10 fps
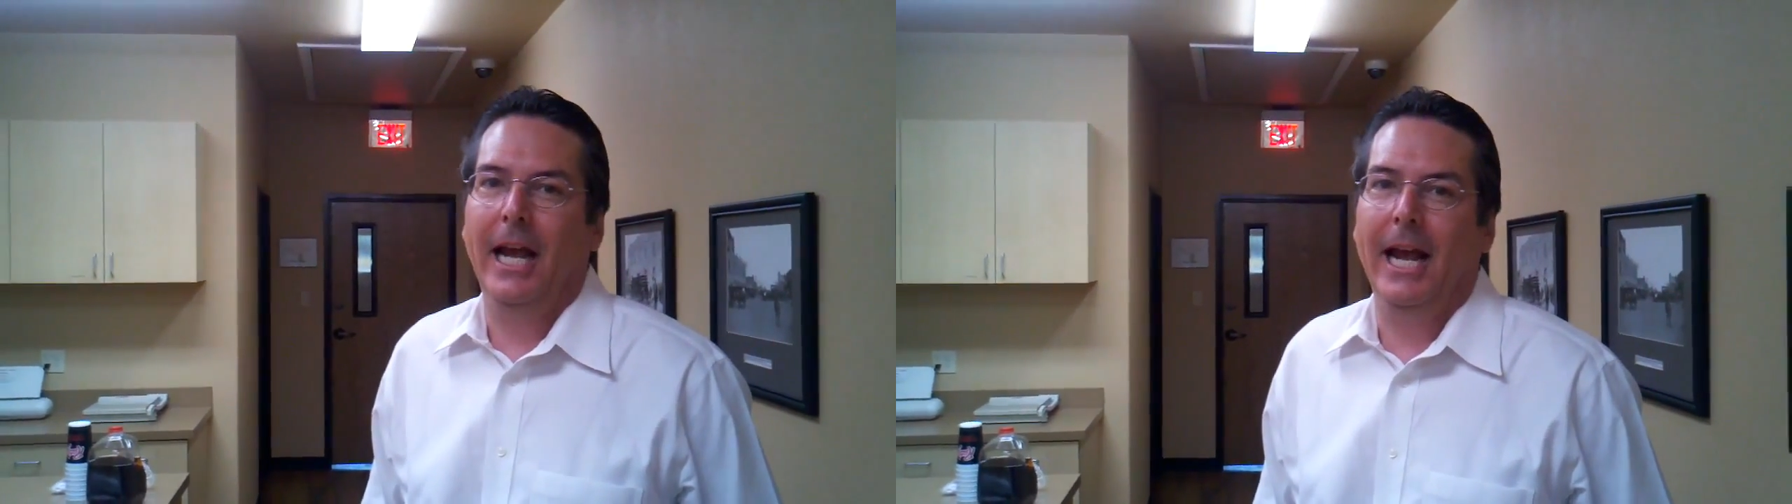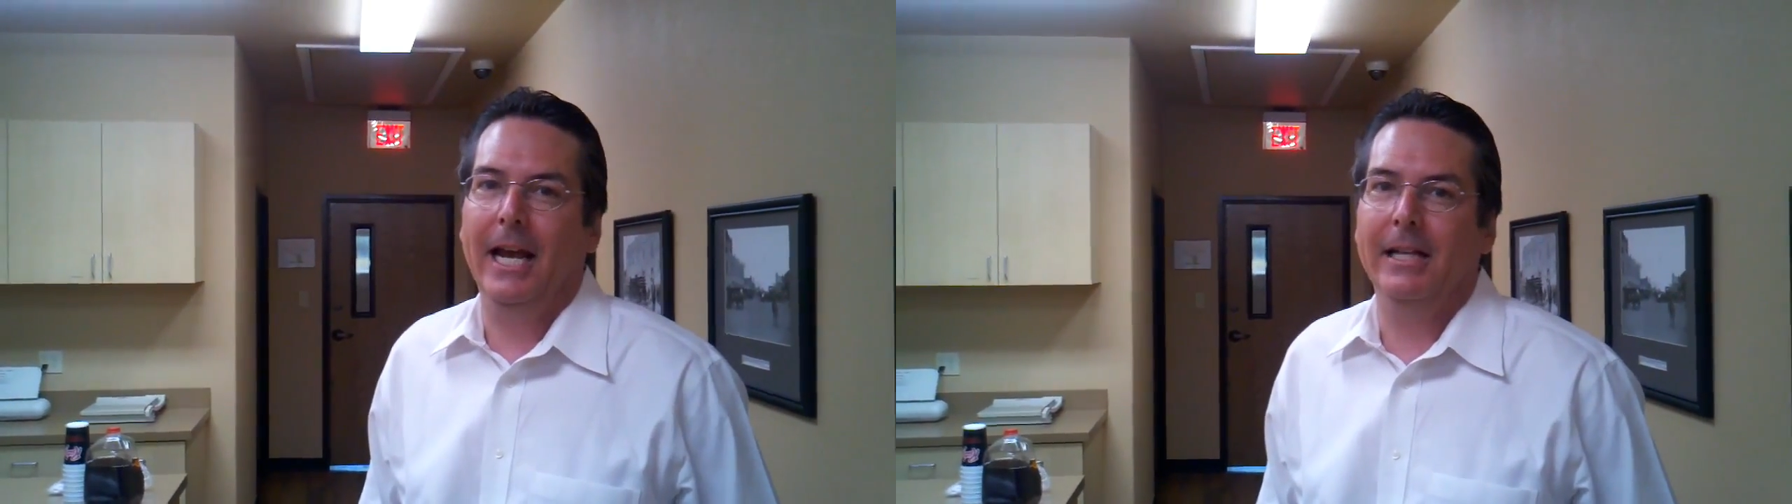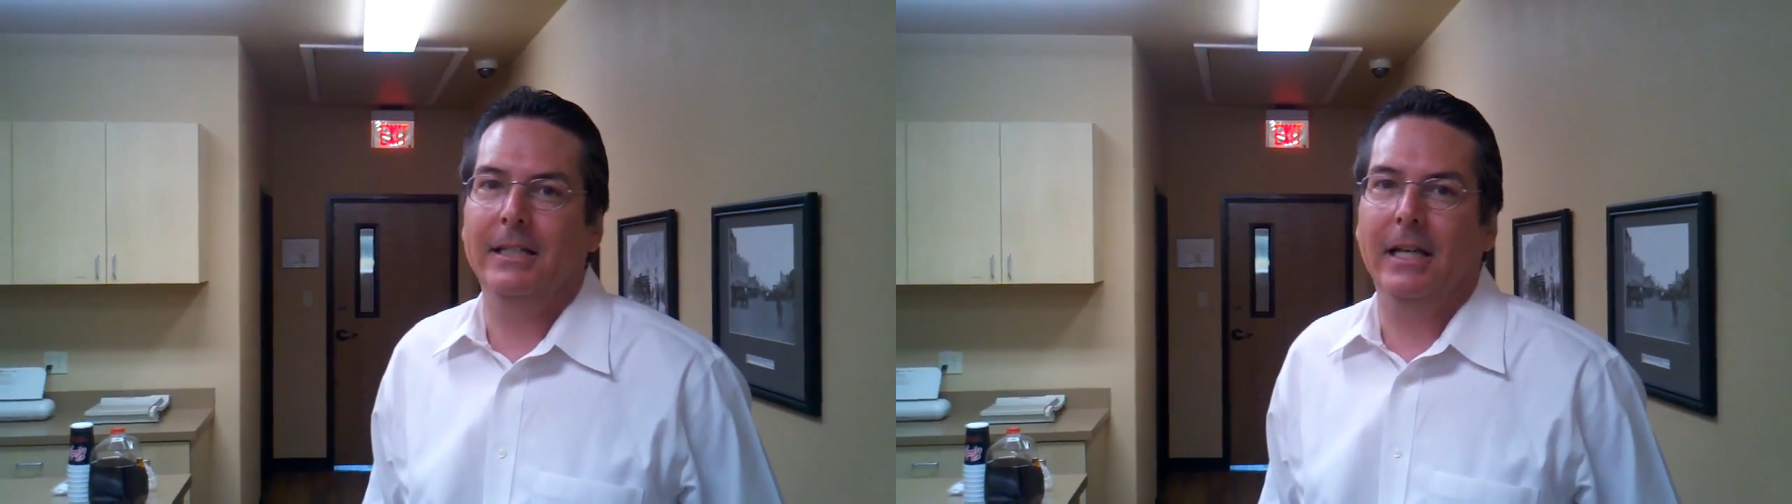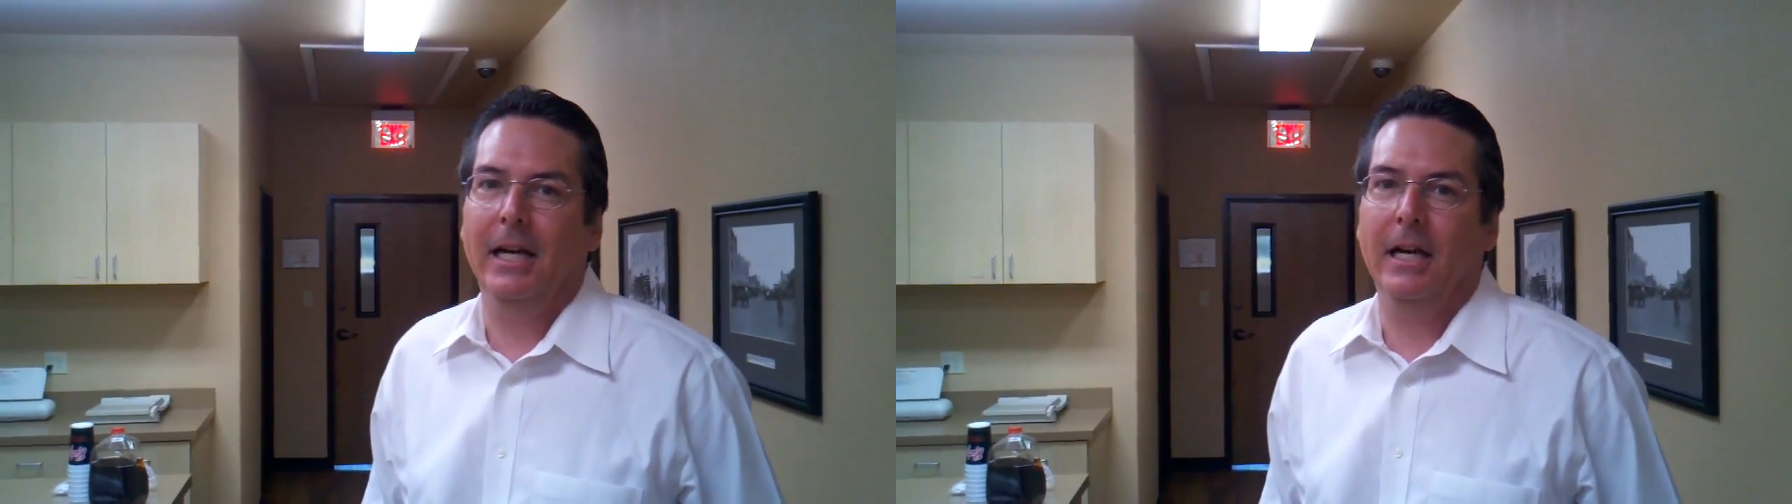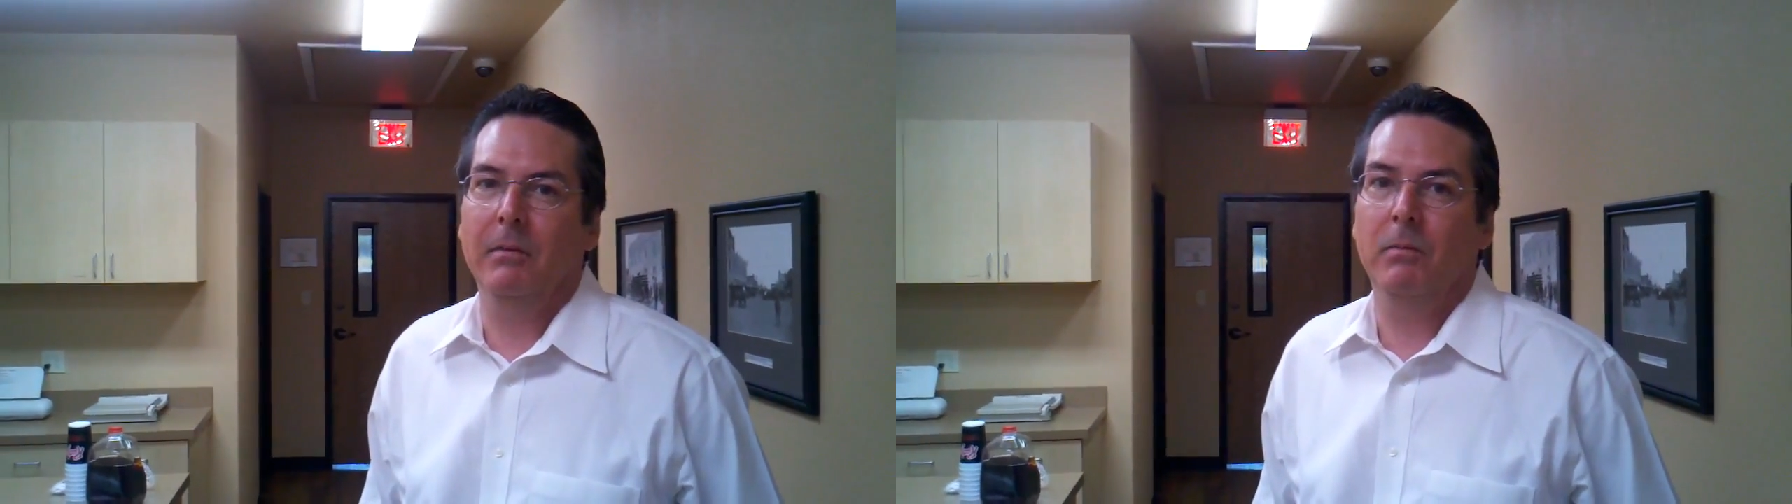
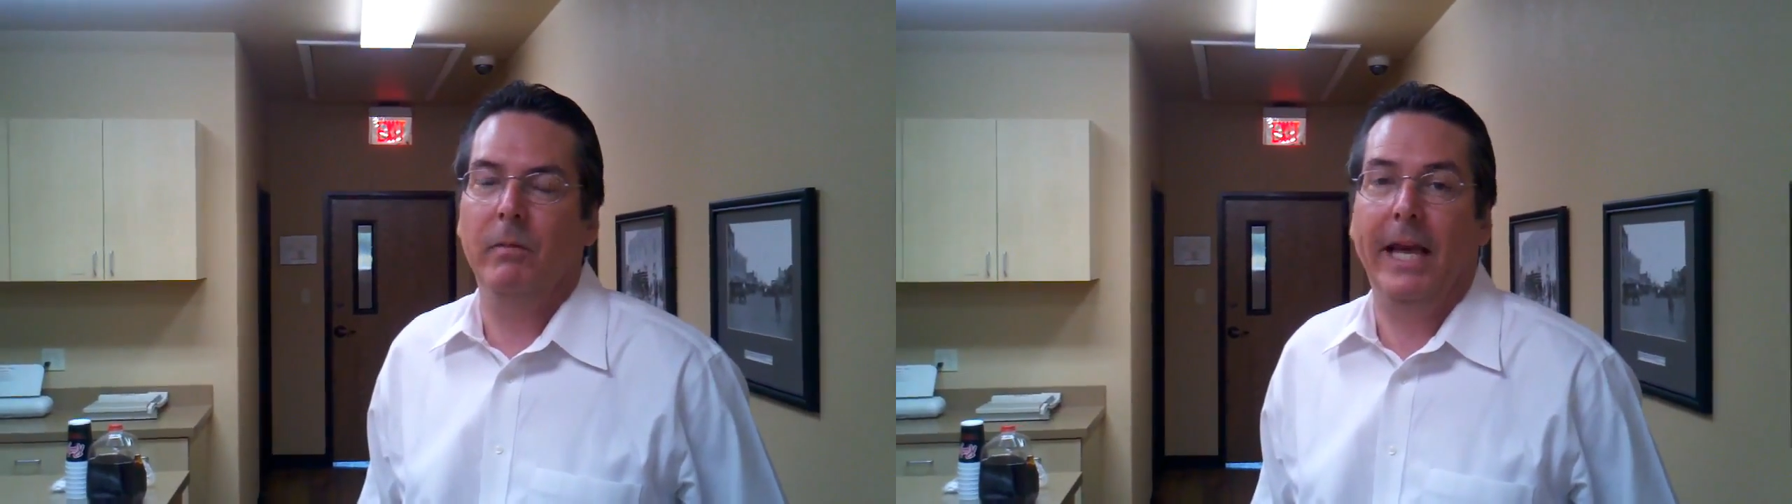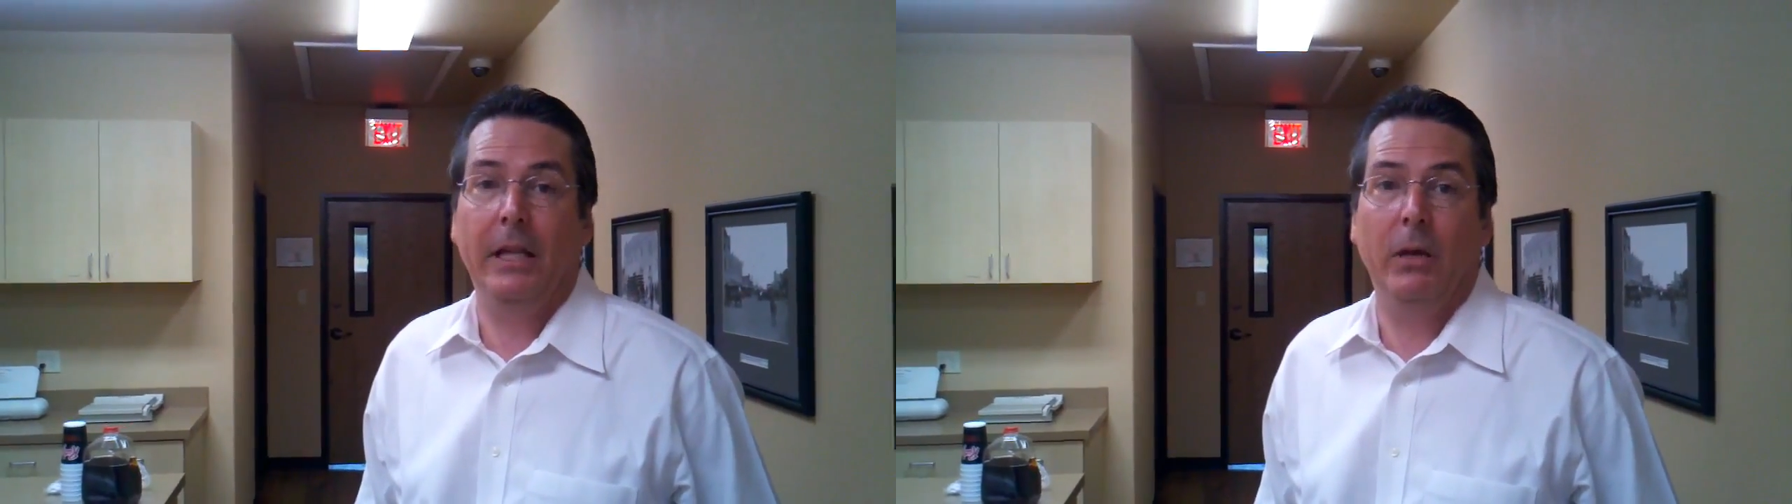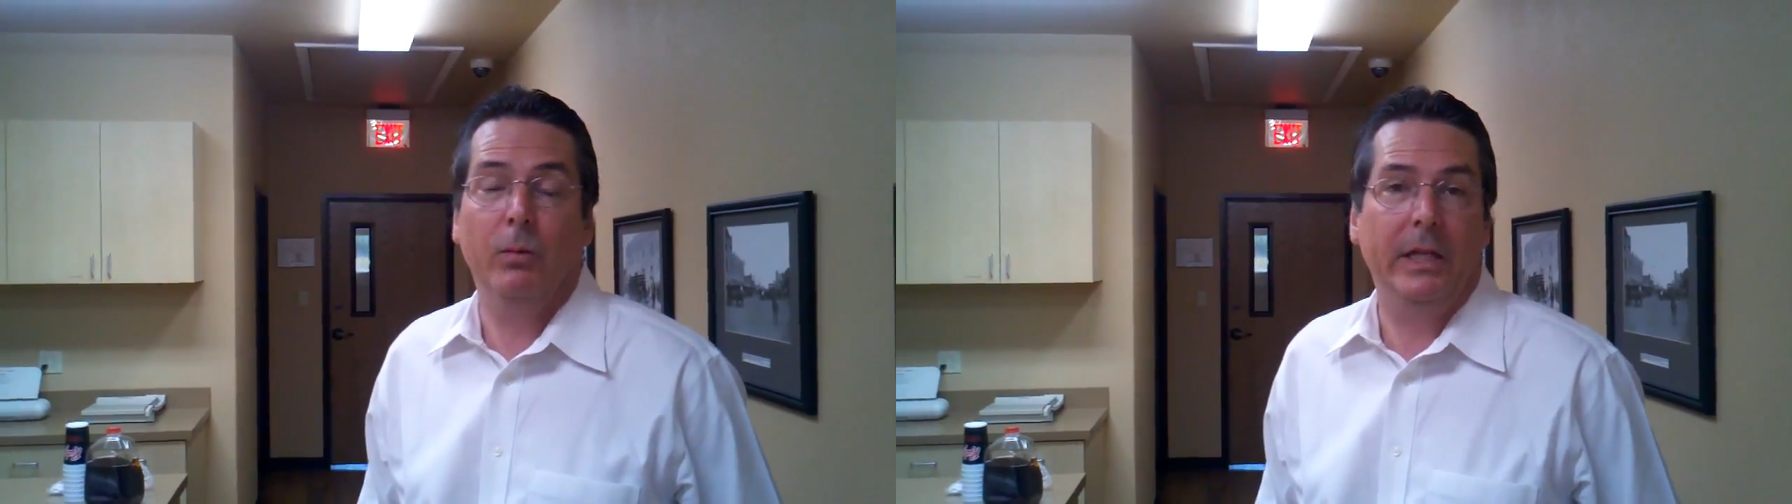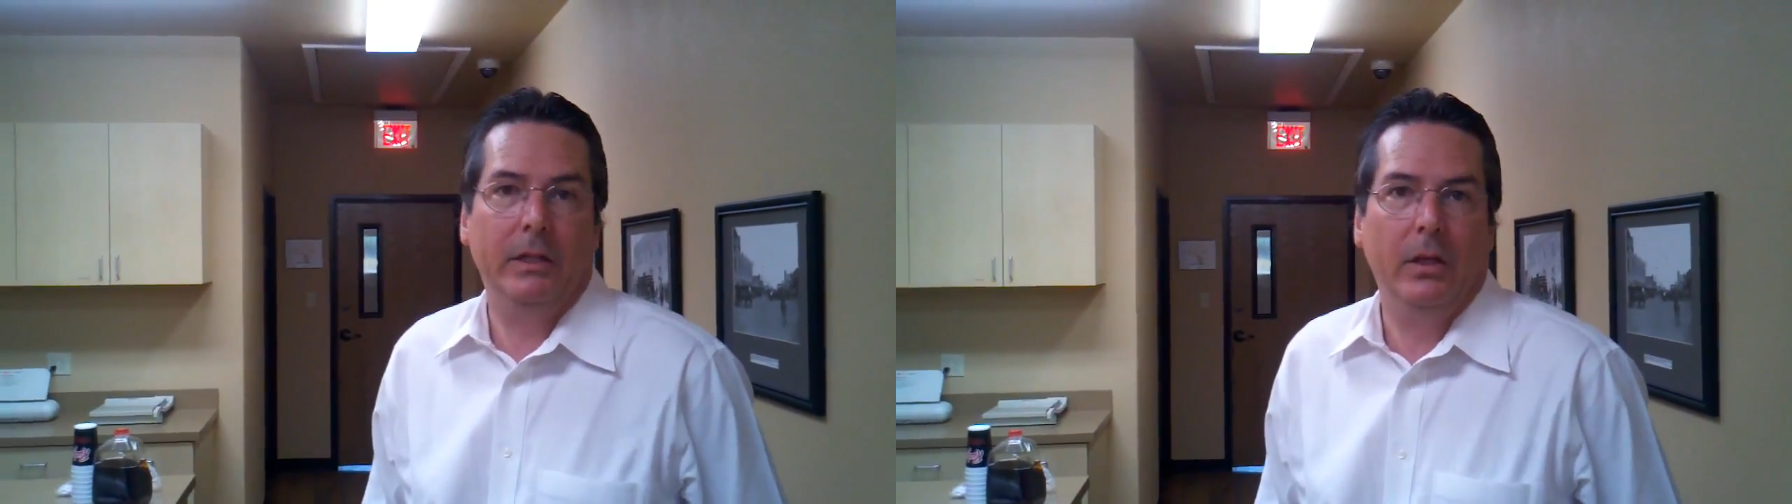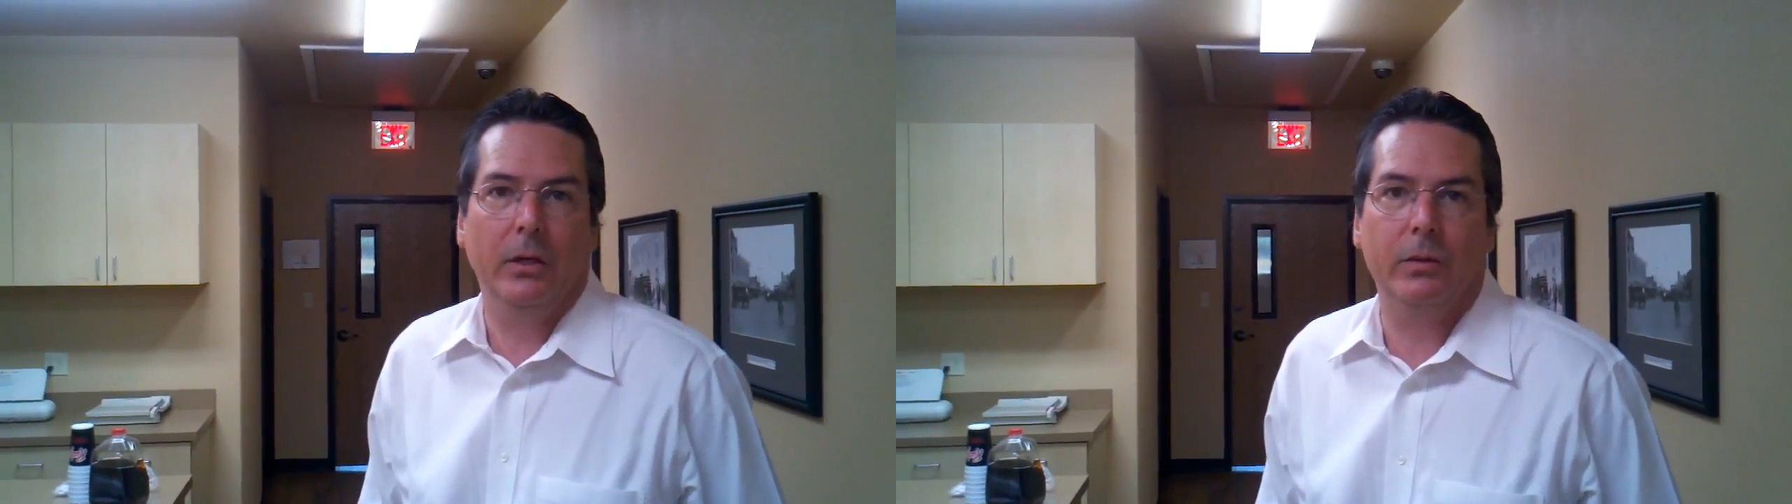and that we
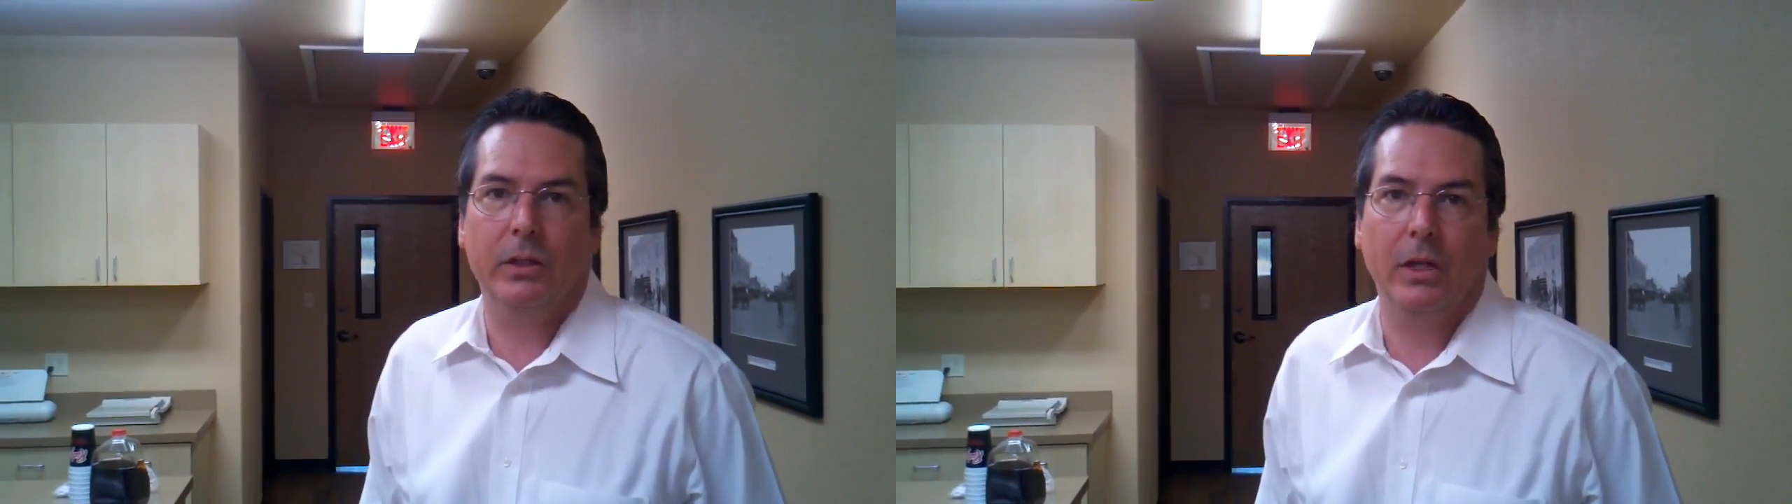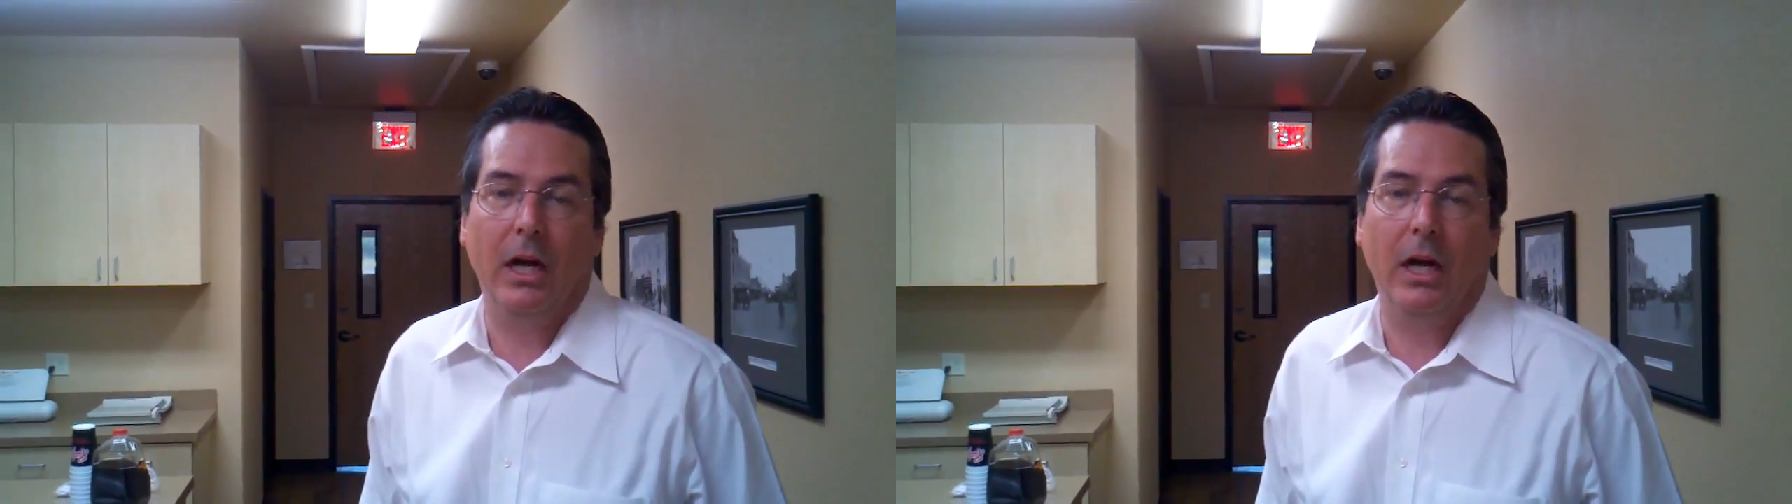didn't know there was a